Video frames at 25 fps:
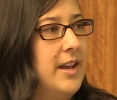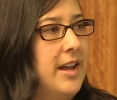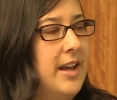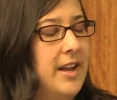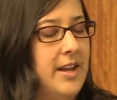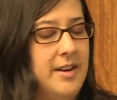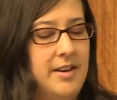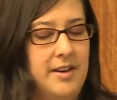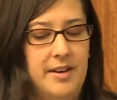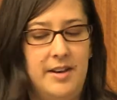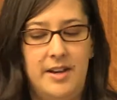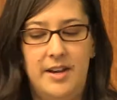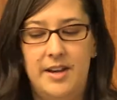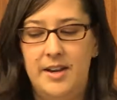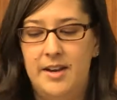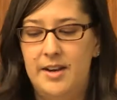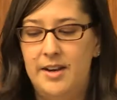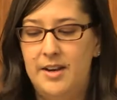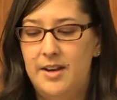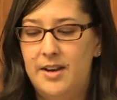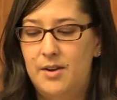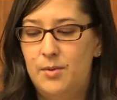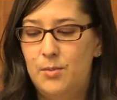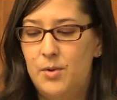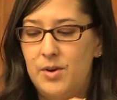
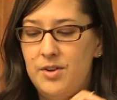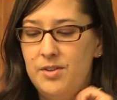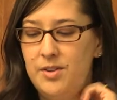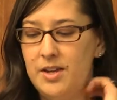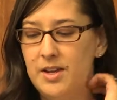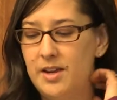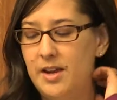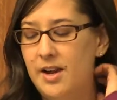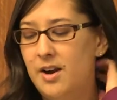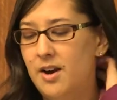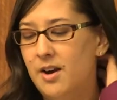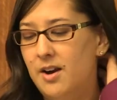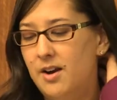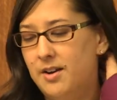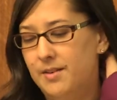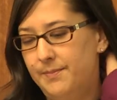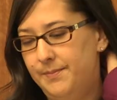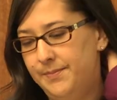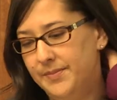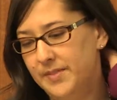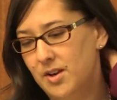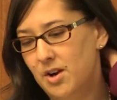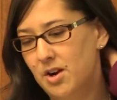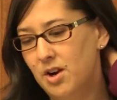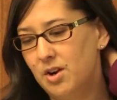had one of the ERA
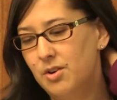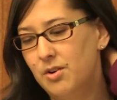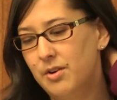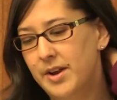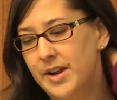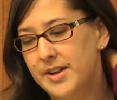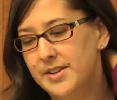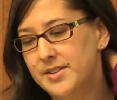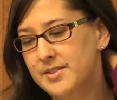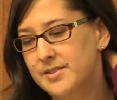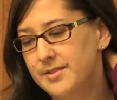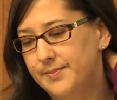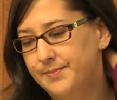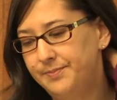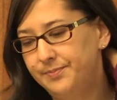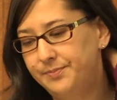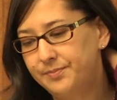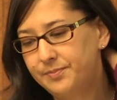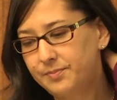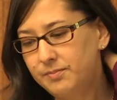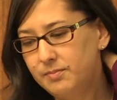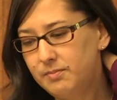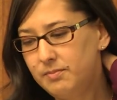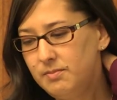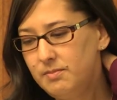ARC grants
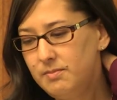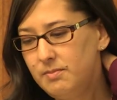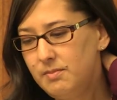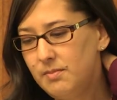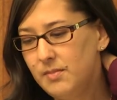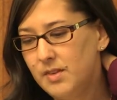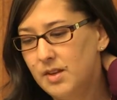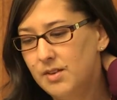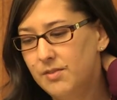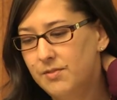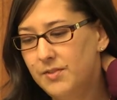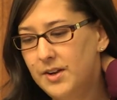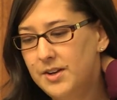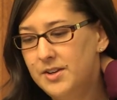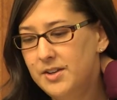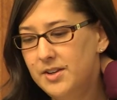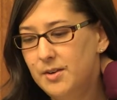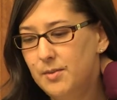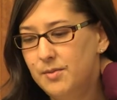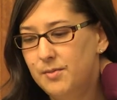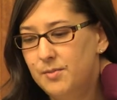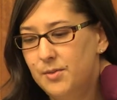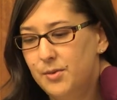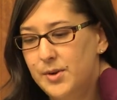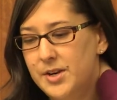
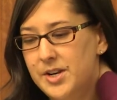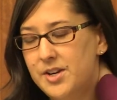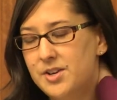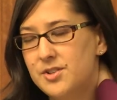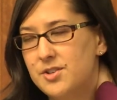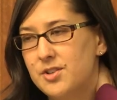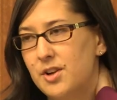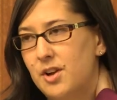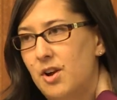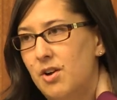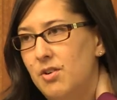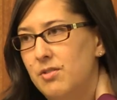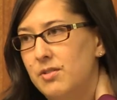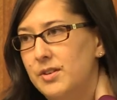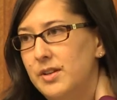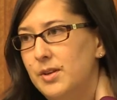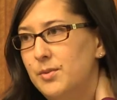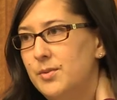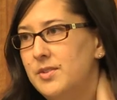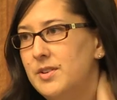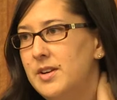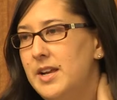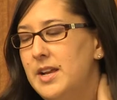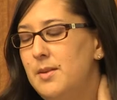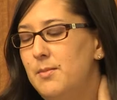funded 3 years ago, and it
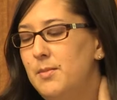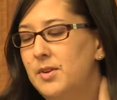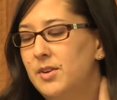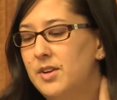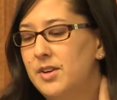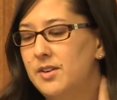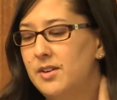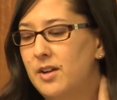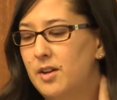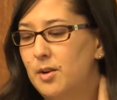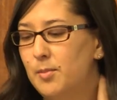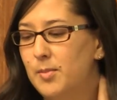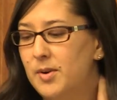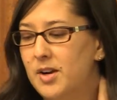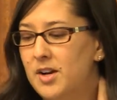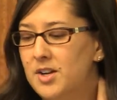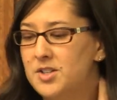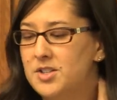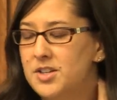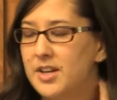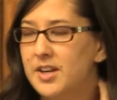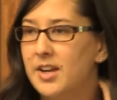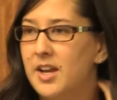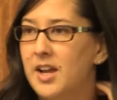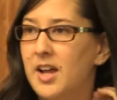was an $8 million
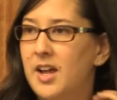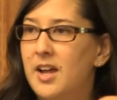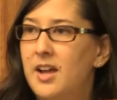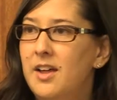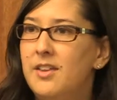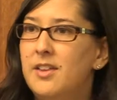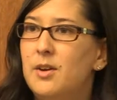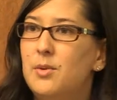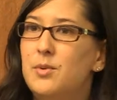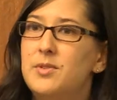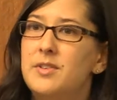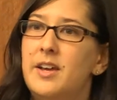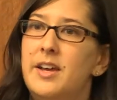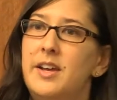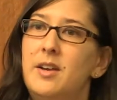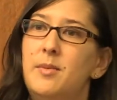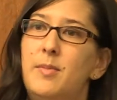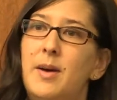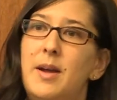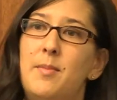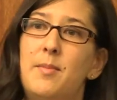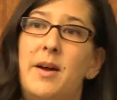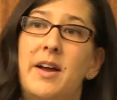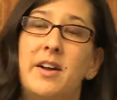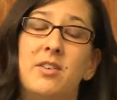project that was headed
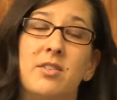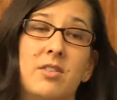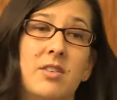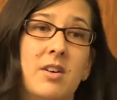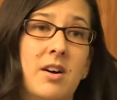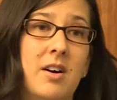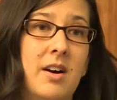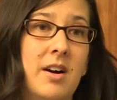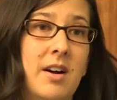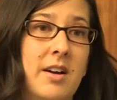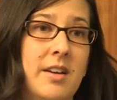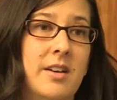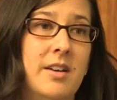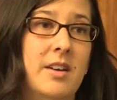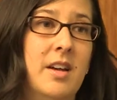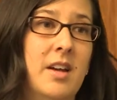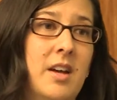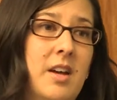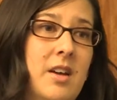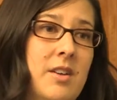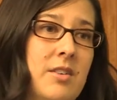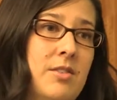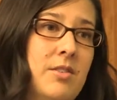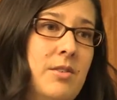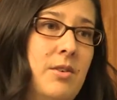by Michael Kahn.
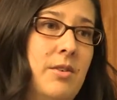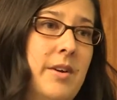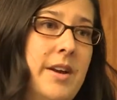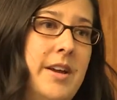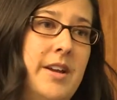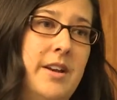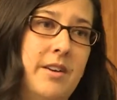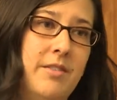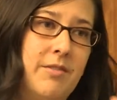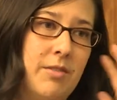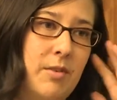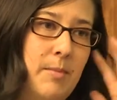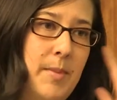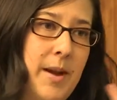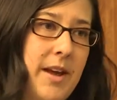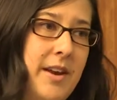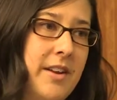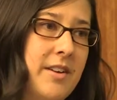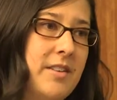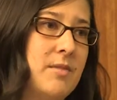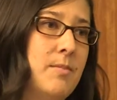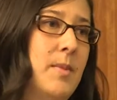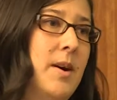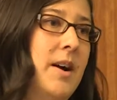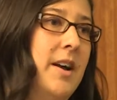It's a great
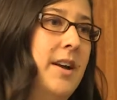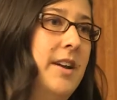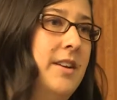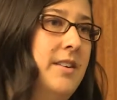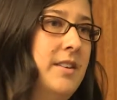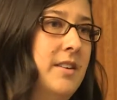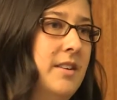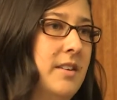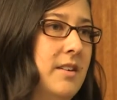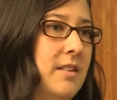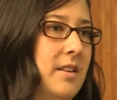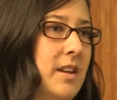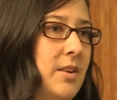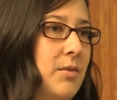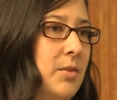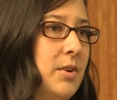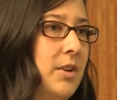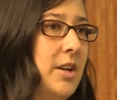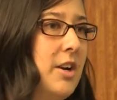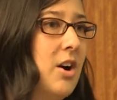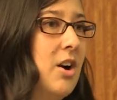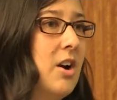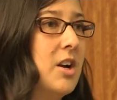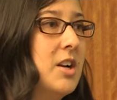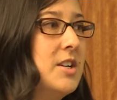informatics mind and
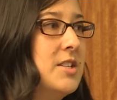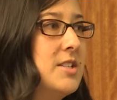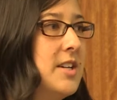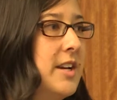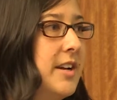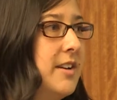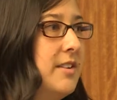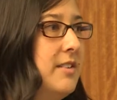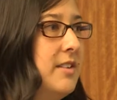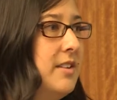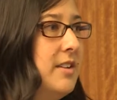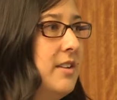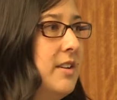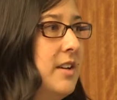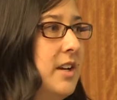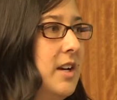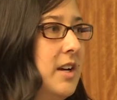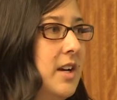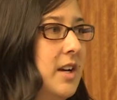really architected